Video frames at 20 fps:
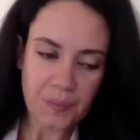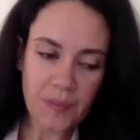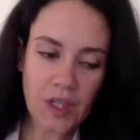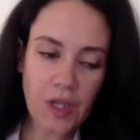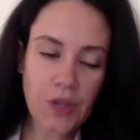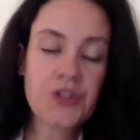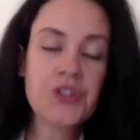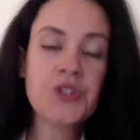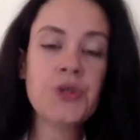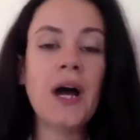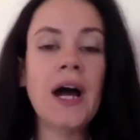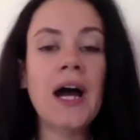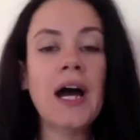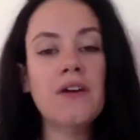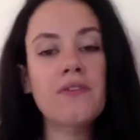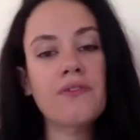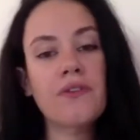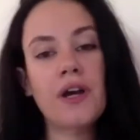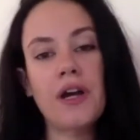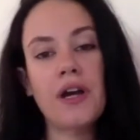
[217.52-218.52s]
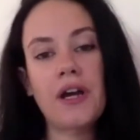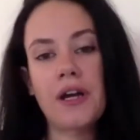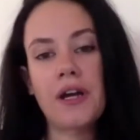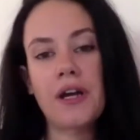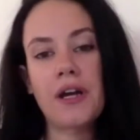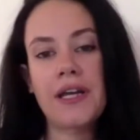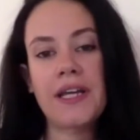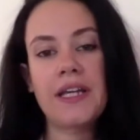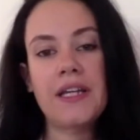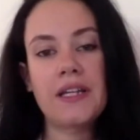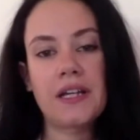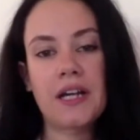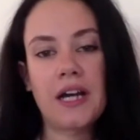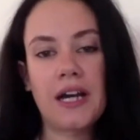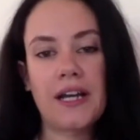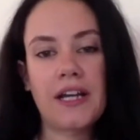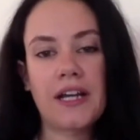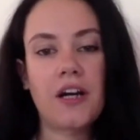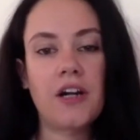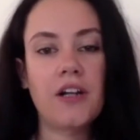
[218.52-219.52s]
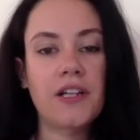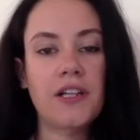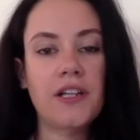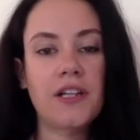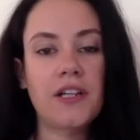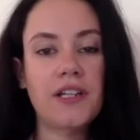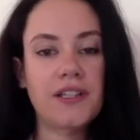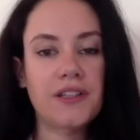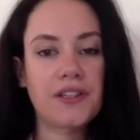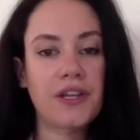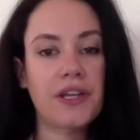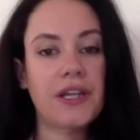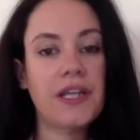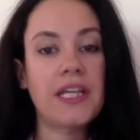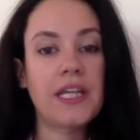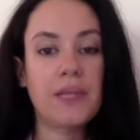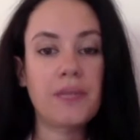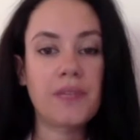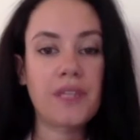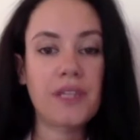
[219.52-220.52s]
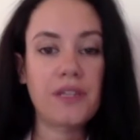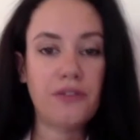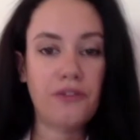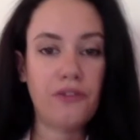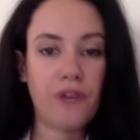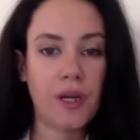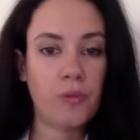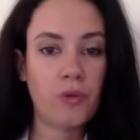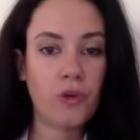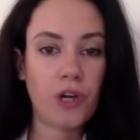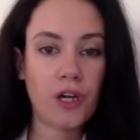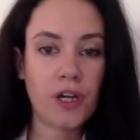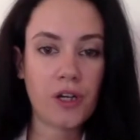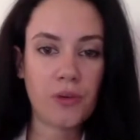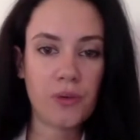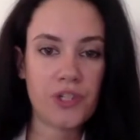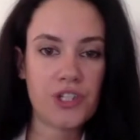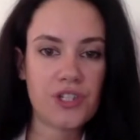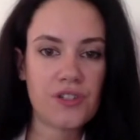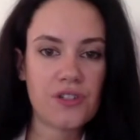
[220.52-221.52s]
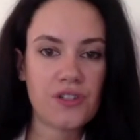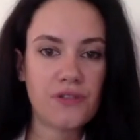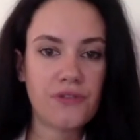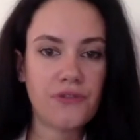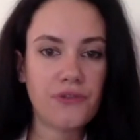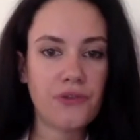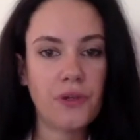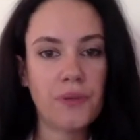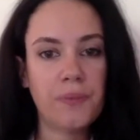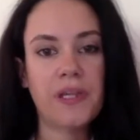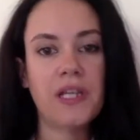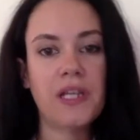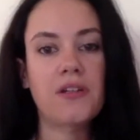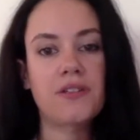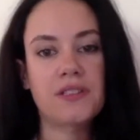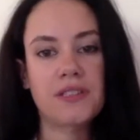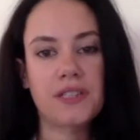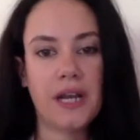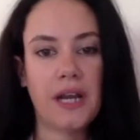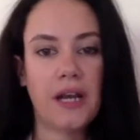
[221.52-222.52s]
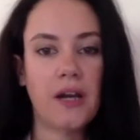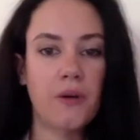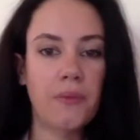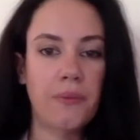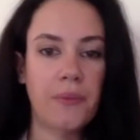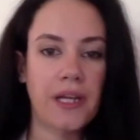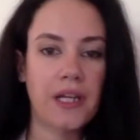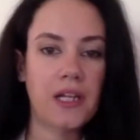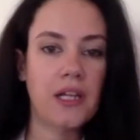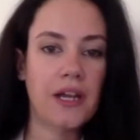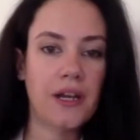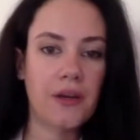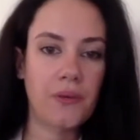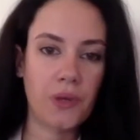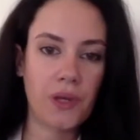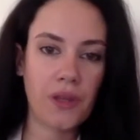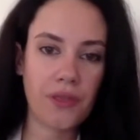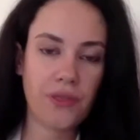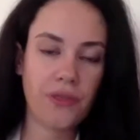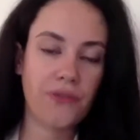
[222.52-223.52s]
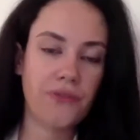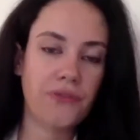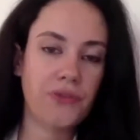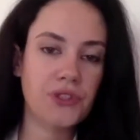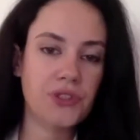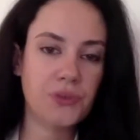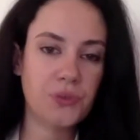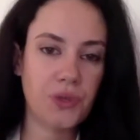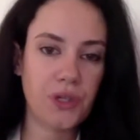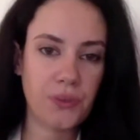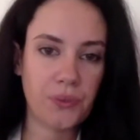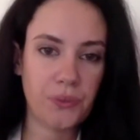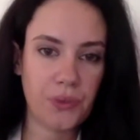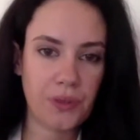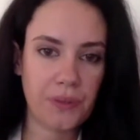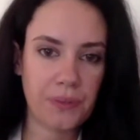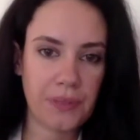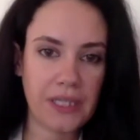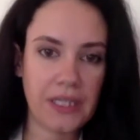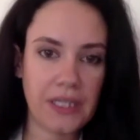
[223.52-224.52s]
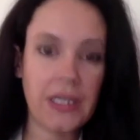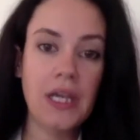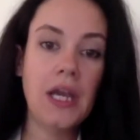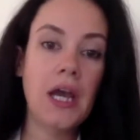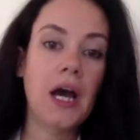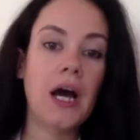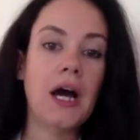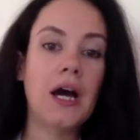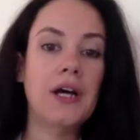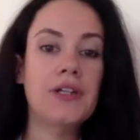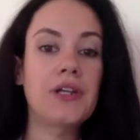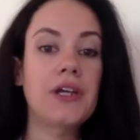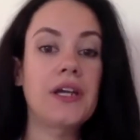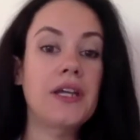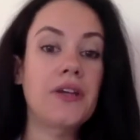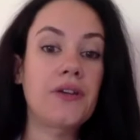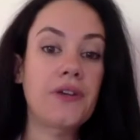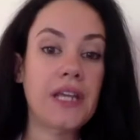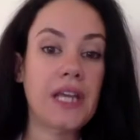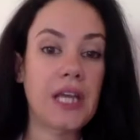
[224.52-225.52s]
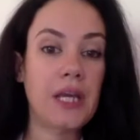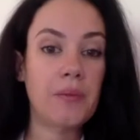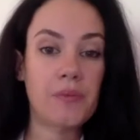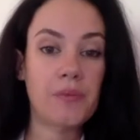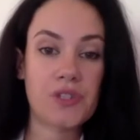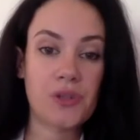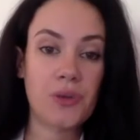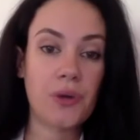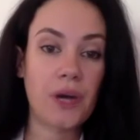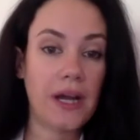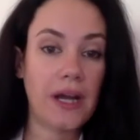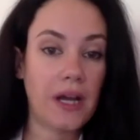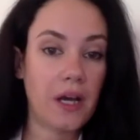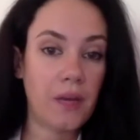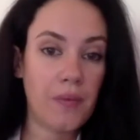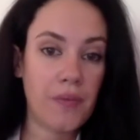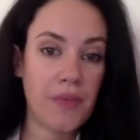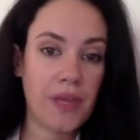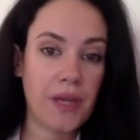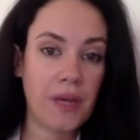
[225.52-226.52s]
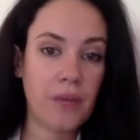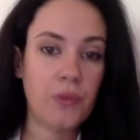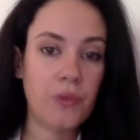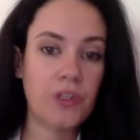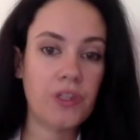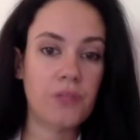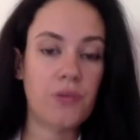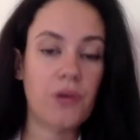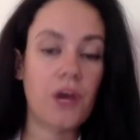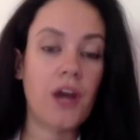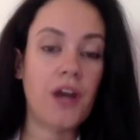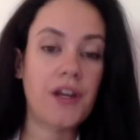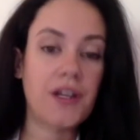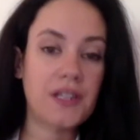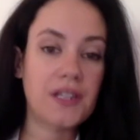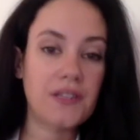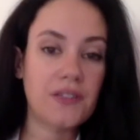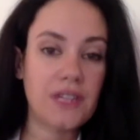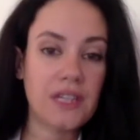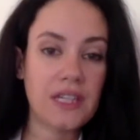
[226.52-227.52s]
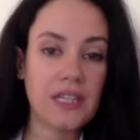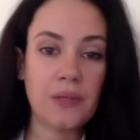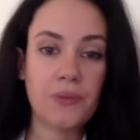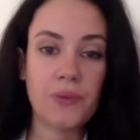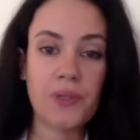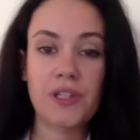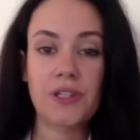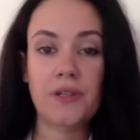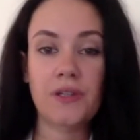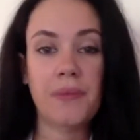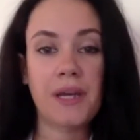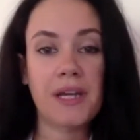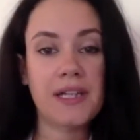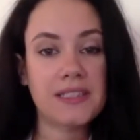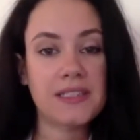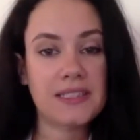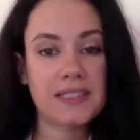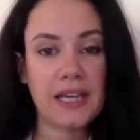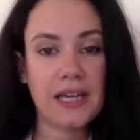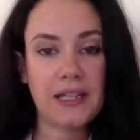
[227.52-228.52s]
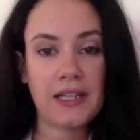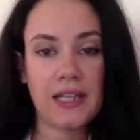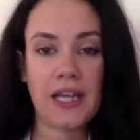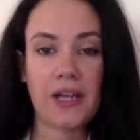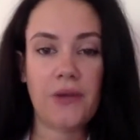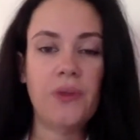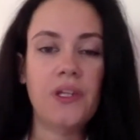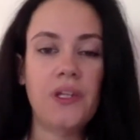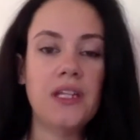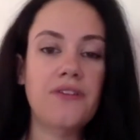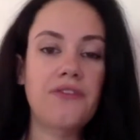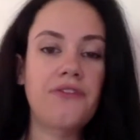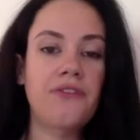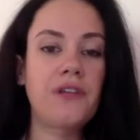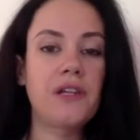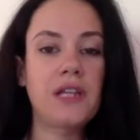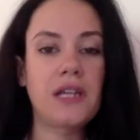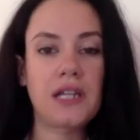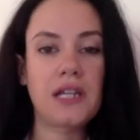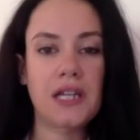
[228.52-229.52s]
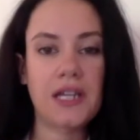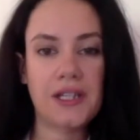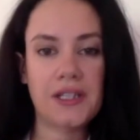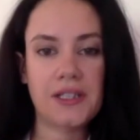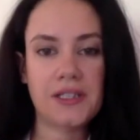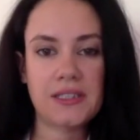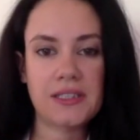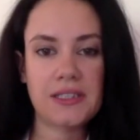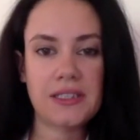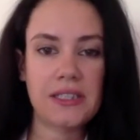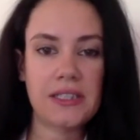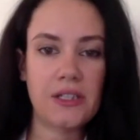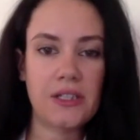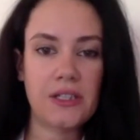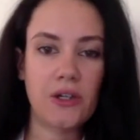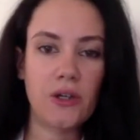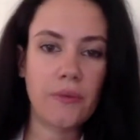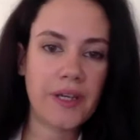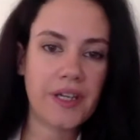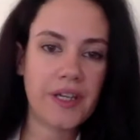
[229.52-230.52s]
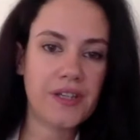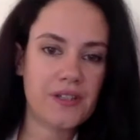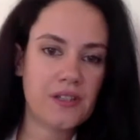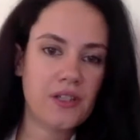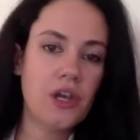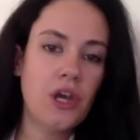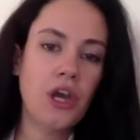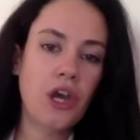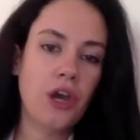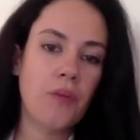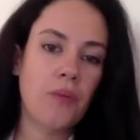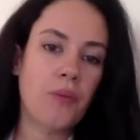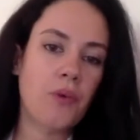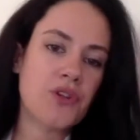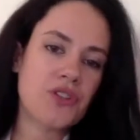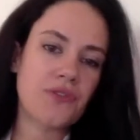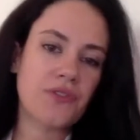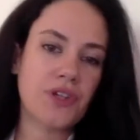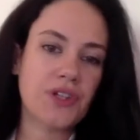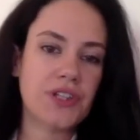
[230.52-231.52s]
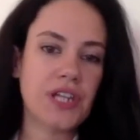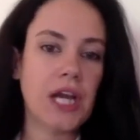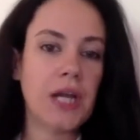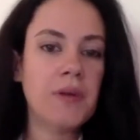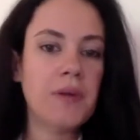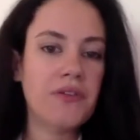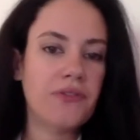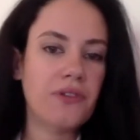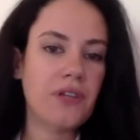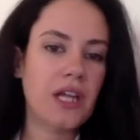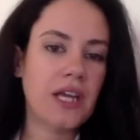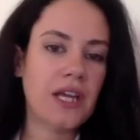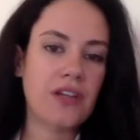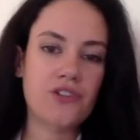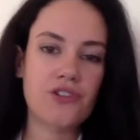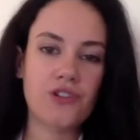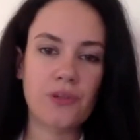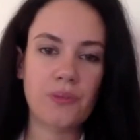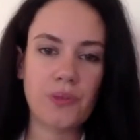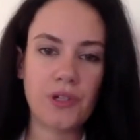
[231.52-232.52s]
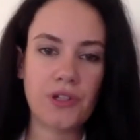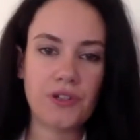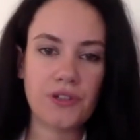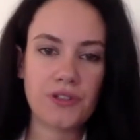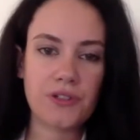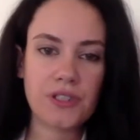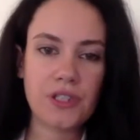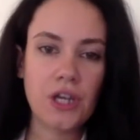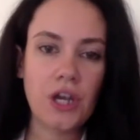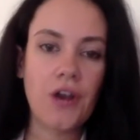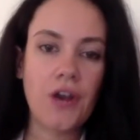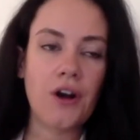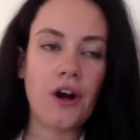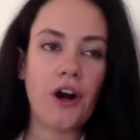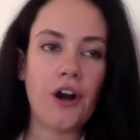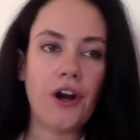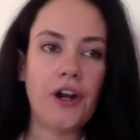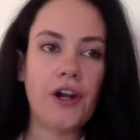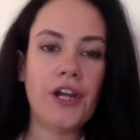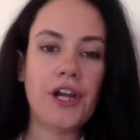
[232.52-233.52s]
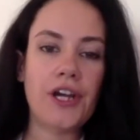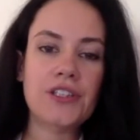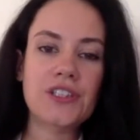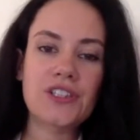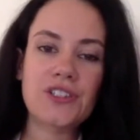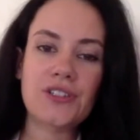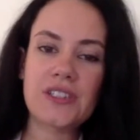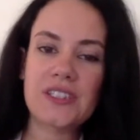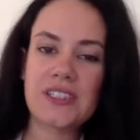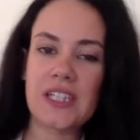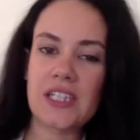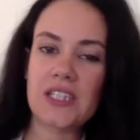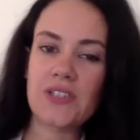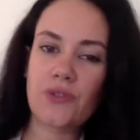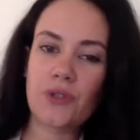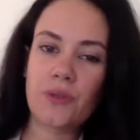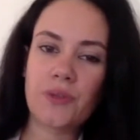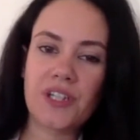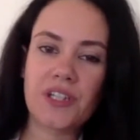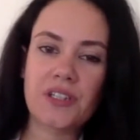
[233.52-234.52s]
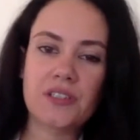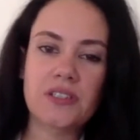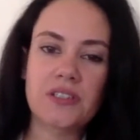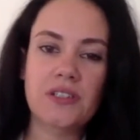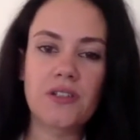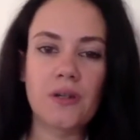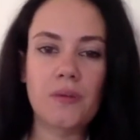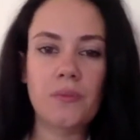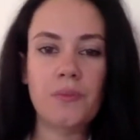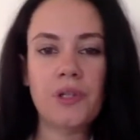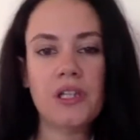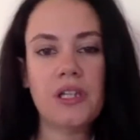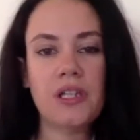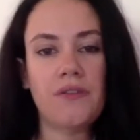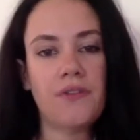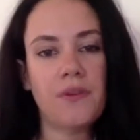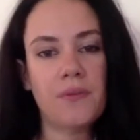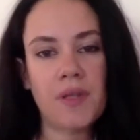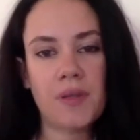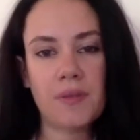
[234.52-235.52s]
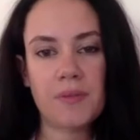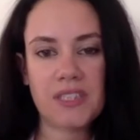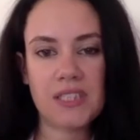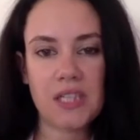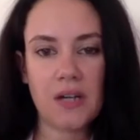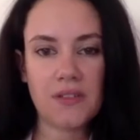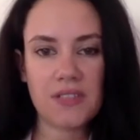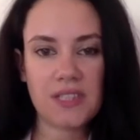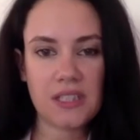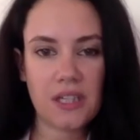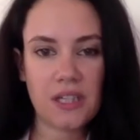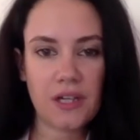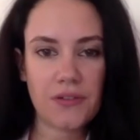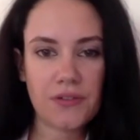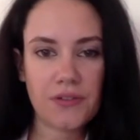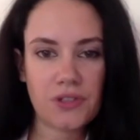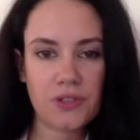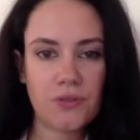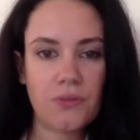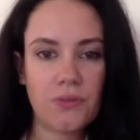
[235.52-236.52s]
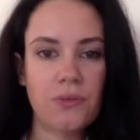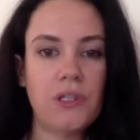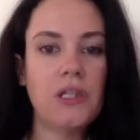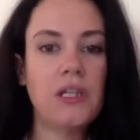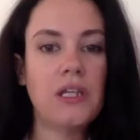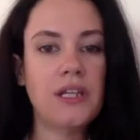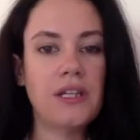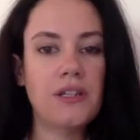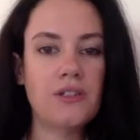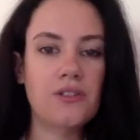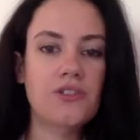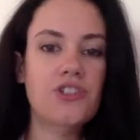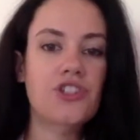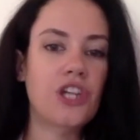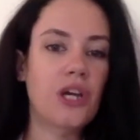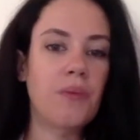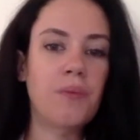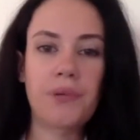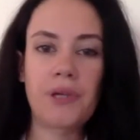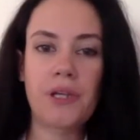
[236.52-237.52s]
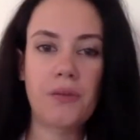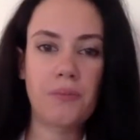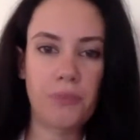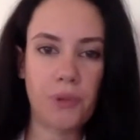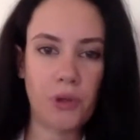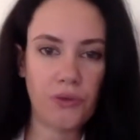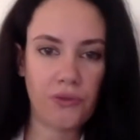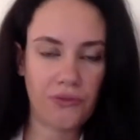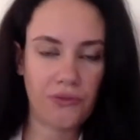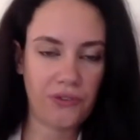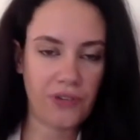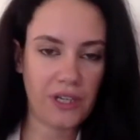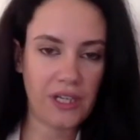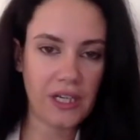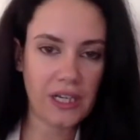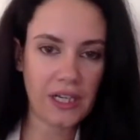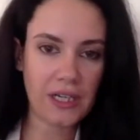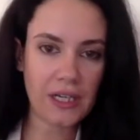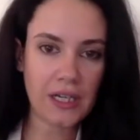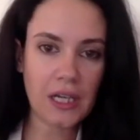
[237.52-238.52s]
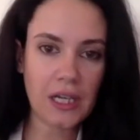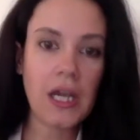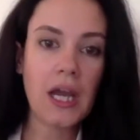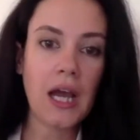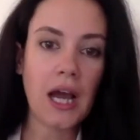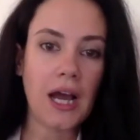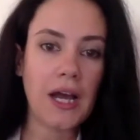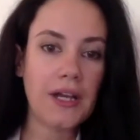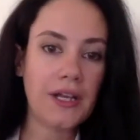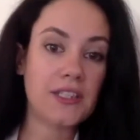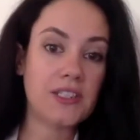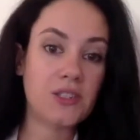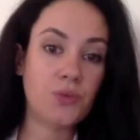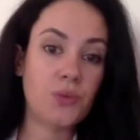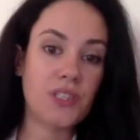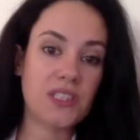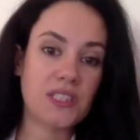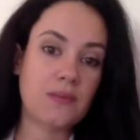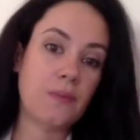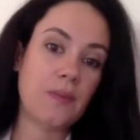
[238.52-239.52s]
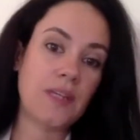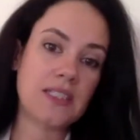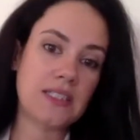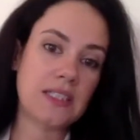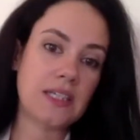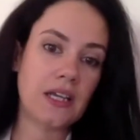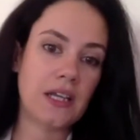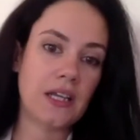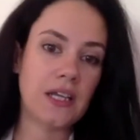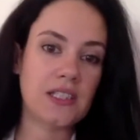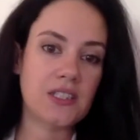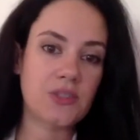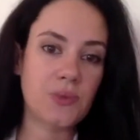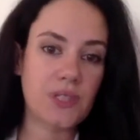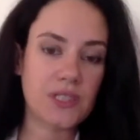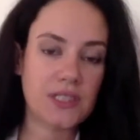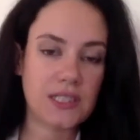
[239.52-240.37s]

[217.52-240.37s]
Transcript: so I have I call it the EMD framework, which is the four pillars that I help my client with. The first one would be the inner game. So I help them with the productivity, with the mindset, like really feeling like a CEO, because most of the time I feel like entrepreneurs are not successful because they don't believe in themselves enough to really jump in both feet in. And that's what's missing and that's what's